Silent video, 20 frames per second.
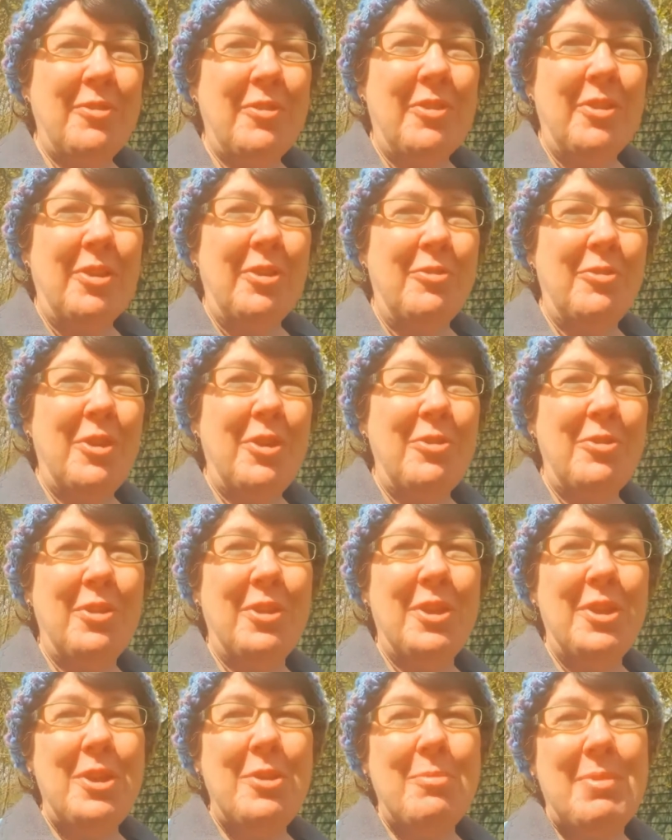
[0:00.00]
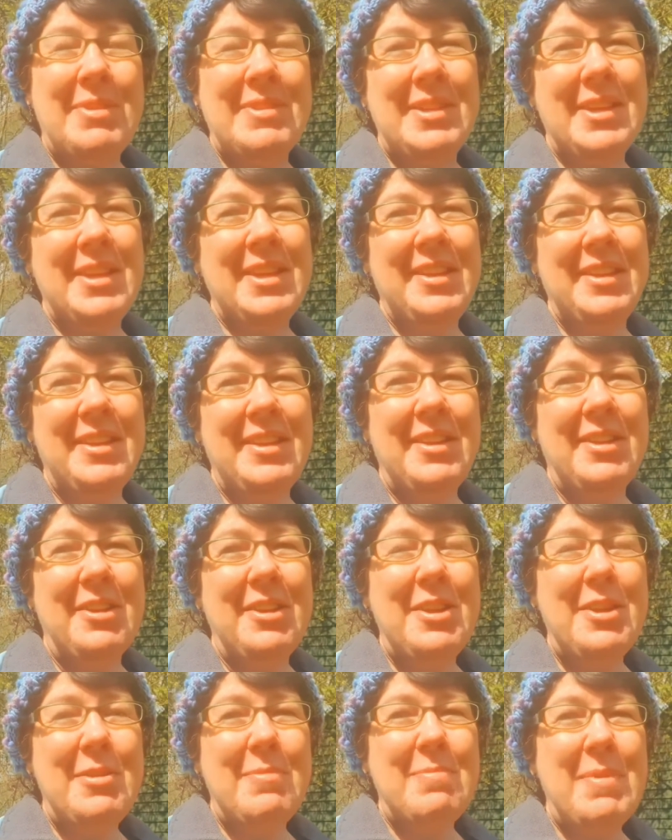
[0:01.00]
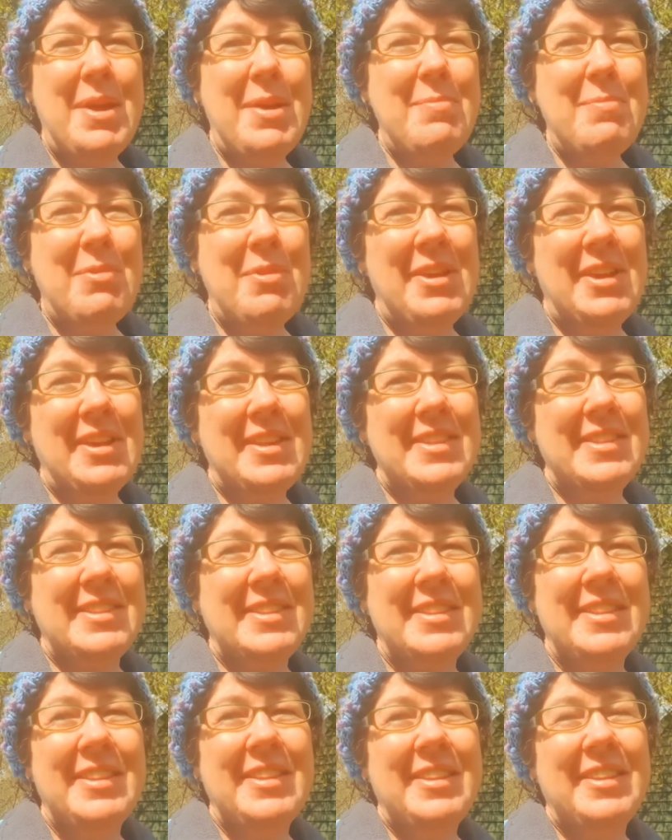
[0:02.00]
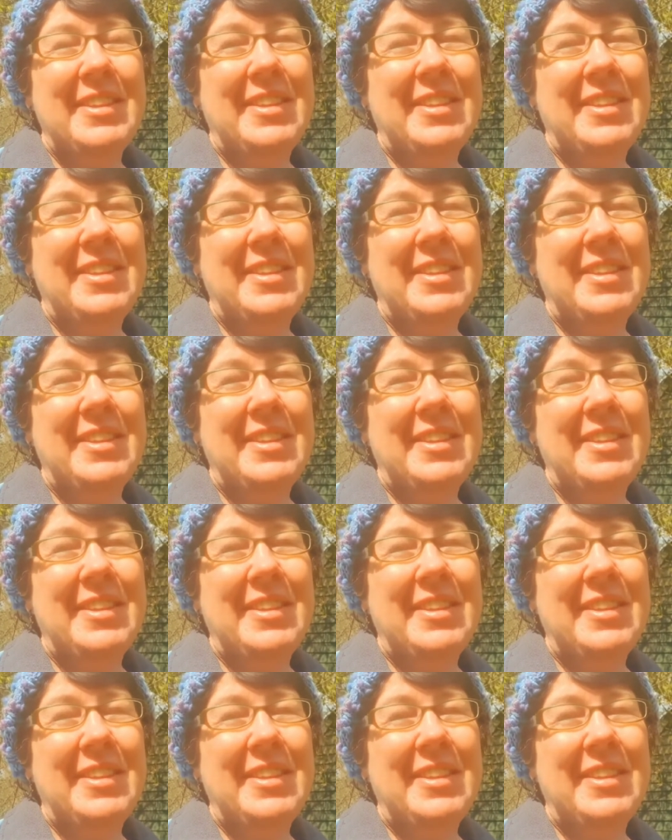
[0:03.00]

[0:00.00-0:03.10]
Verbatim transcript: ev- evoke particular memories.